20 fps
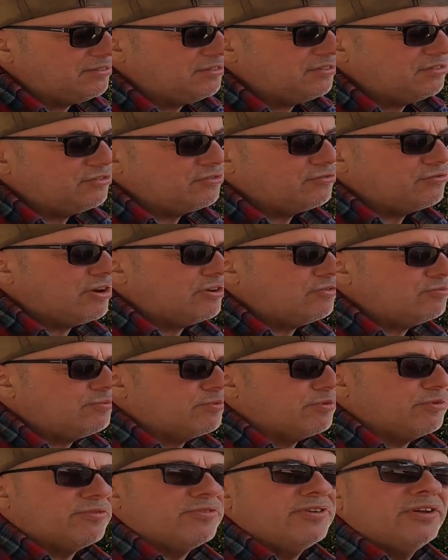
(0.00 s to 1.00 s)
This is scratch
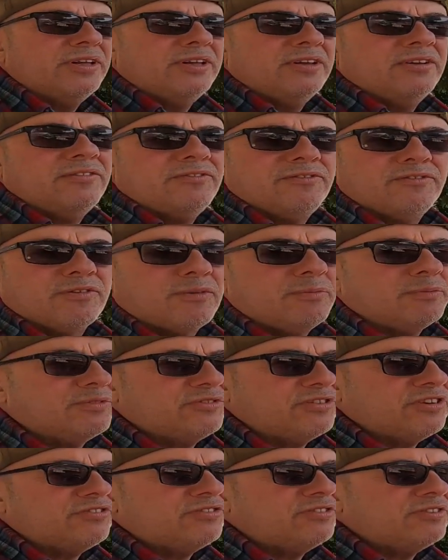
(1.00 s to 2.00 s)
proof from
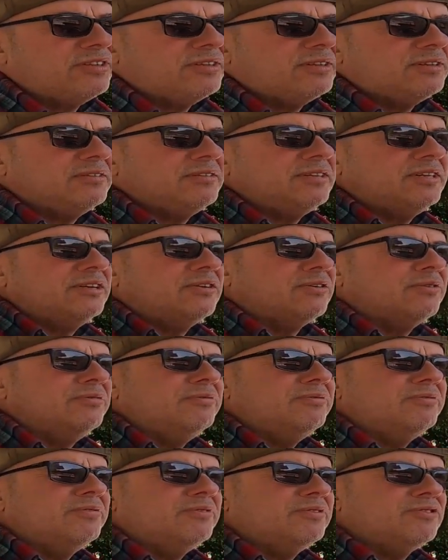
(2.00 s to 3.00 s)
just, you
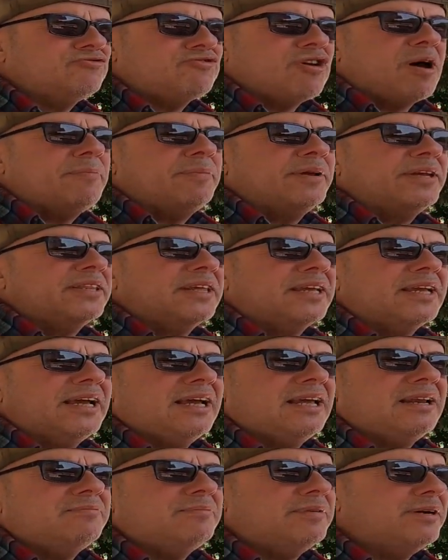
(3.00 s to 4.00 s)
know, dropping the
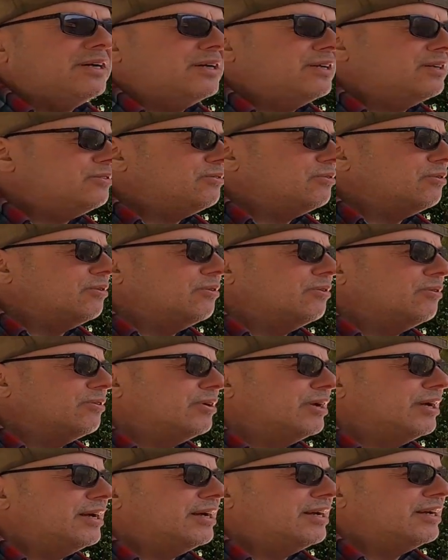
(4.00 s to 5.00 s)
helmet
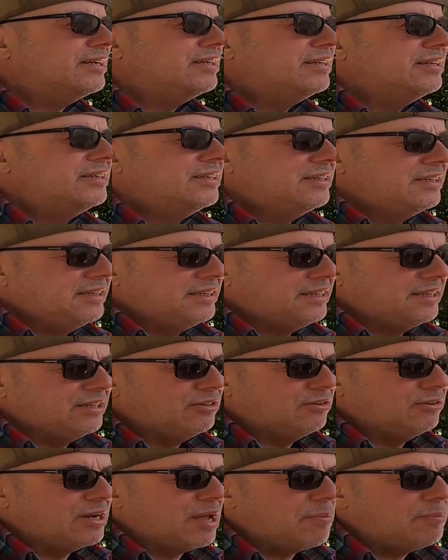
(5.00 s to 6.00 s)
or you
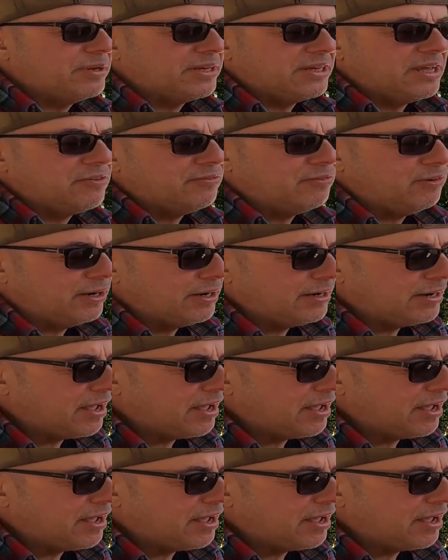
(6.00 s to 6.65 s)
know, not be careful